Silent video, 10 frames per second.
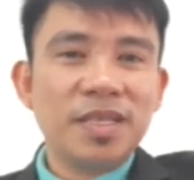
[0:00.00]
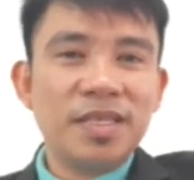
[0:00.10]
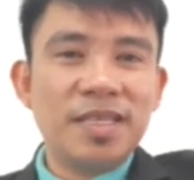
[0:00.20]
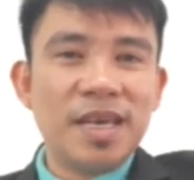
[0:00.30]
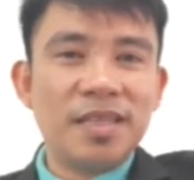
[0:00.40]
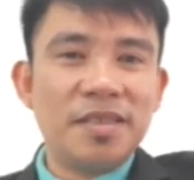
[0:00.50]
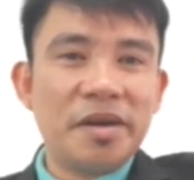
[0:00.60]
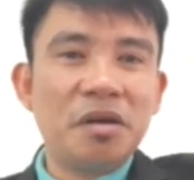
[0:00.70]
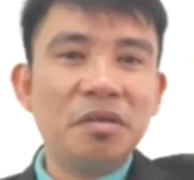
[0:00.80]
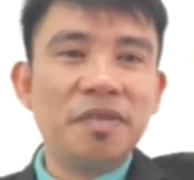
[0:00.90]
that the
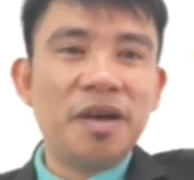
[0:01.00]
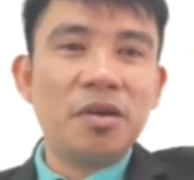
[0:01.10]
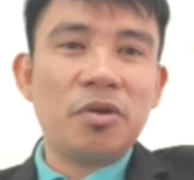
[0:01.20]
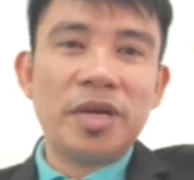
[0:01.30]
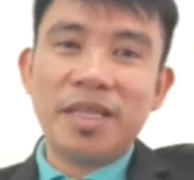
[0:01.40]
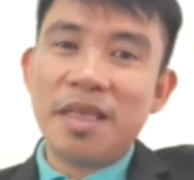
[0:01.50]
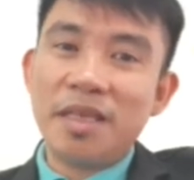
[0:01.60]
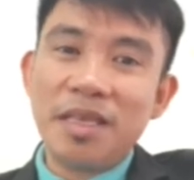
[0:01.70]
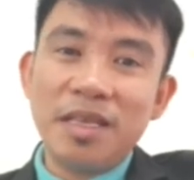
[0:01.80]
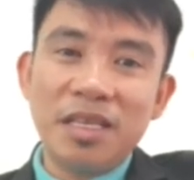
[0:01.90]
oval or an
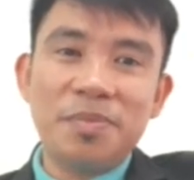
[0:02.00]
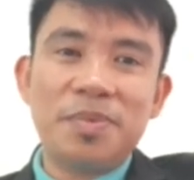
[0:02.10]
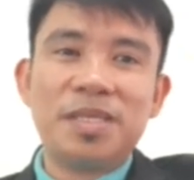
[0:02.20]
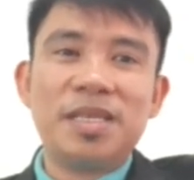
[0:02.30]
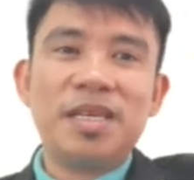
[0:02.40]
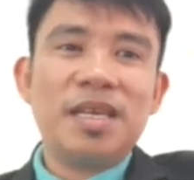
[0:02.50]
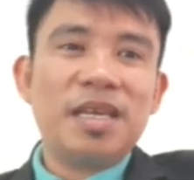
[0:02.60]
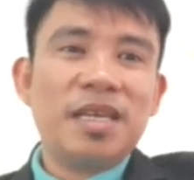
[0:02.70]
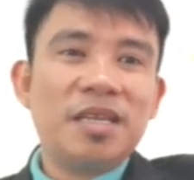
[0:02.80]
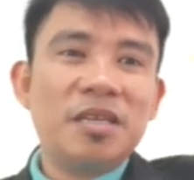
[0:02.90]
ellipse
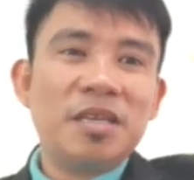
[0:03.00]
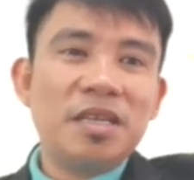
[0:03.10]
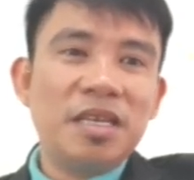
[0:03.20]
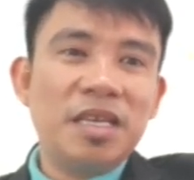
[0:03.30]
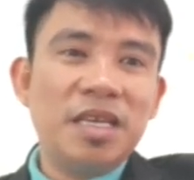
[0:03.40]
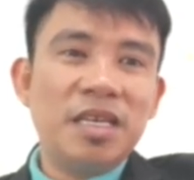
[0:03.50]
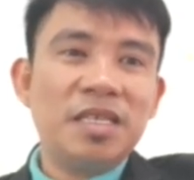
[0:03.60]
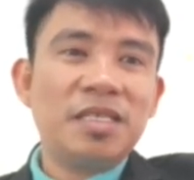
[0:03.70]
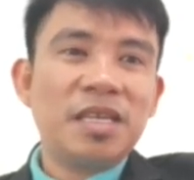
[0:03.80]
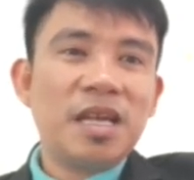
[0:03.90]

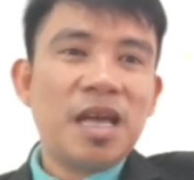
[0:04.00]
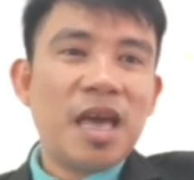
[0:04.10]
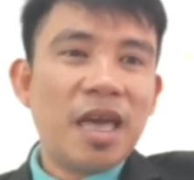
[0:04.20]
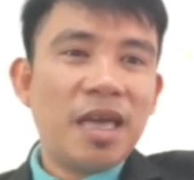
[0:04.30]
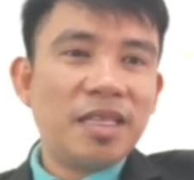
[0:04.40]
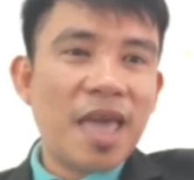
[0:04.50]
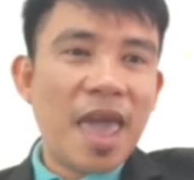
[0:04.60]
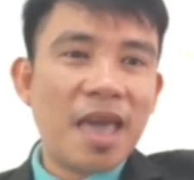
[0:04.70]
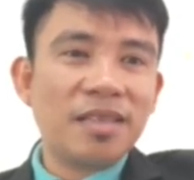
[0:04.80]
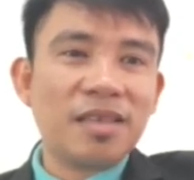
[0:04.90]
it
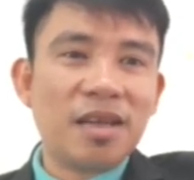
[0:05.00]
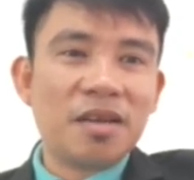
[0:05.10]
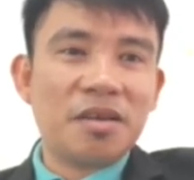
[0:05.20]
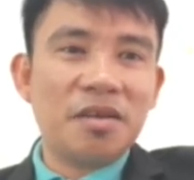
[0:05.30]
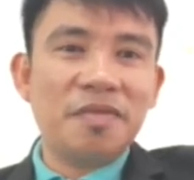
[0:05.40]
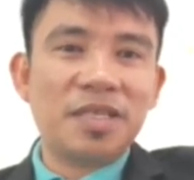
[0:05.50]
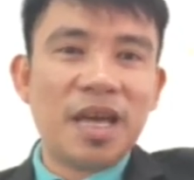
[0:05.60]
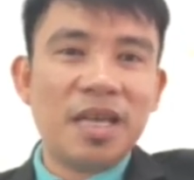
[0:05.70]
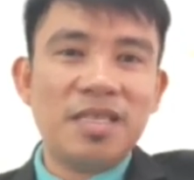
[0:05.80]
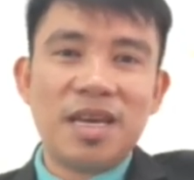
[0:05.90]
has a curved
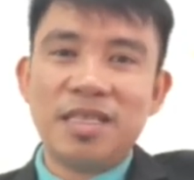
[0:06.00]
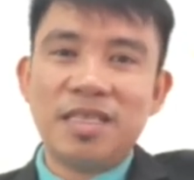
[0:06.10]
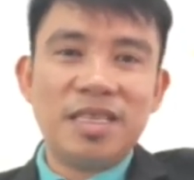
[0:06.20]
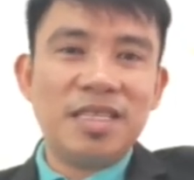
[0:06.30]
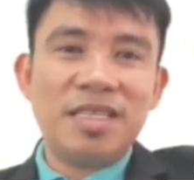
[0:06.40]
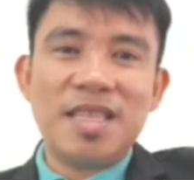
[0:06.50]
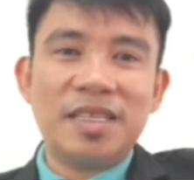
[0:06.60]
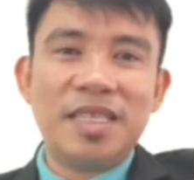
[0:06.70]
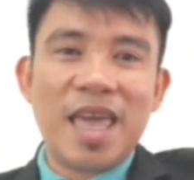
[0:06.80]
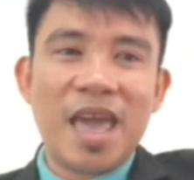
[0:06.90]
side and it
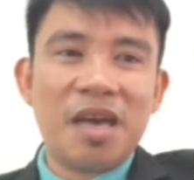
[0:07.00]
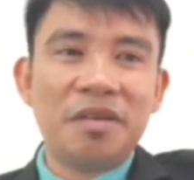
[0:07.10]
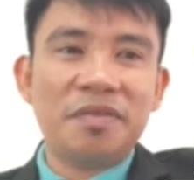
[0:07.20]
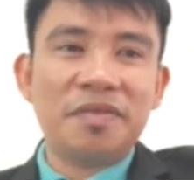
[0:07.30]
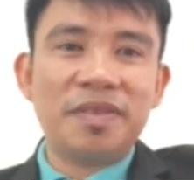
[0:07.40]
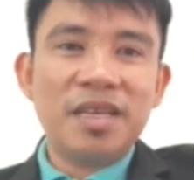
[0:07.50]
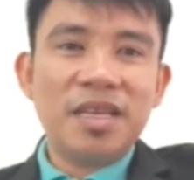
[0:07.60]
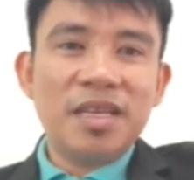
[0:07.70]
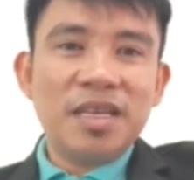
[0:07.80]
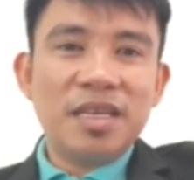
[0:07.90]
doesn't have
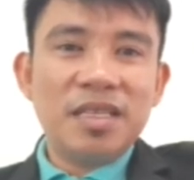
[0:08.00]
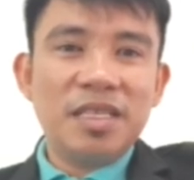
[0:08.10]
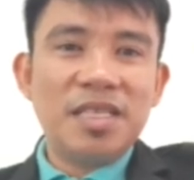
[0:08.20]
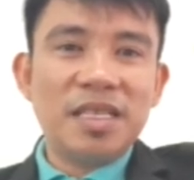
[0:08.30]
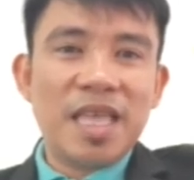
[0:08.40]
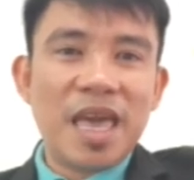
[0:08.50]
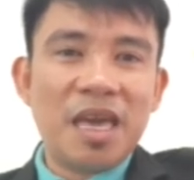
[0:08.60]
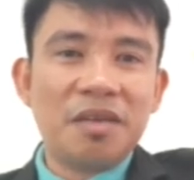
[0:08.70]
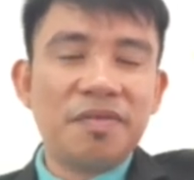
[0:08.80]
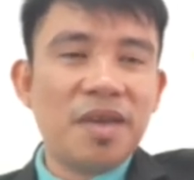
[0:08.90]

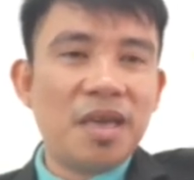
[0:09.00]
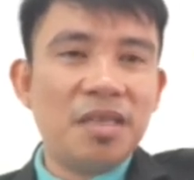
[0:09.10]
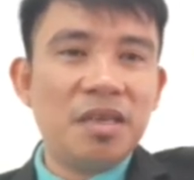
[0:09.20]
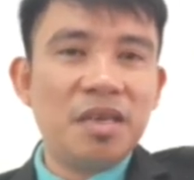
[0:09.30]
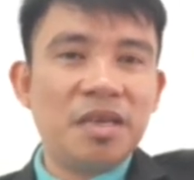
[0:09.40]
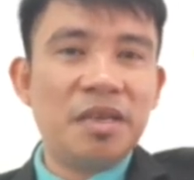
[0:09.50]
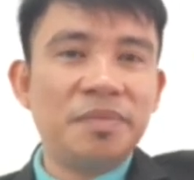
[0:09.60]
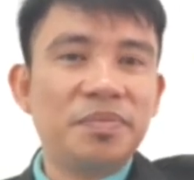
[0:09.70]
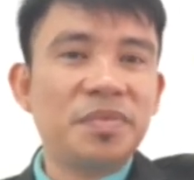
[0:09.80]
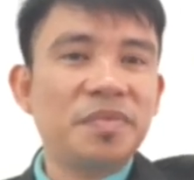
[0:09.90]
any
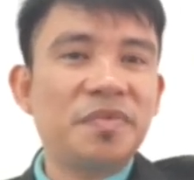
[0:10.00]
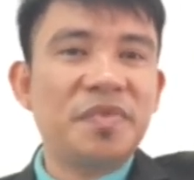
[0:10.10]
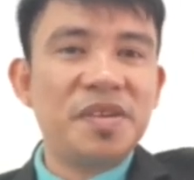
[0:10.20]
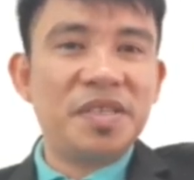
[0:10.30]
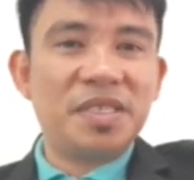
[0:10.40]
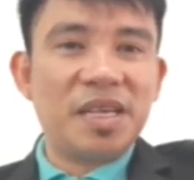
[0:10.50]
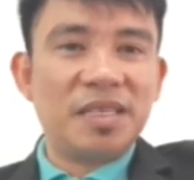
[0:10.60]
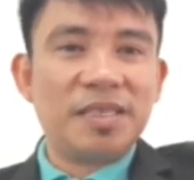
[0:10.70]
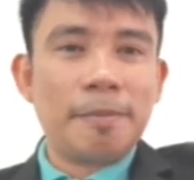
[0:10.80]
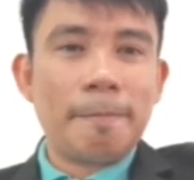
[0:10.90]
vertices.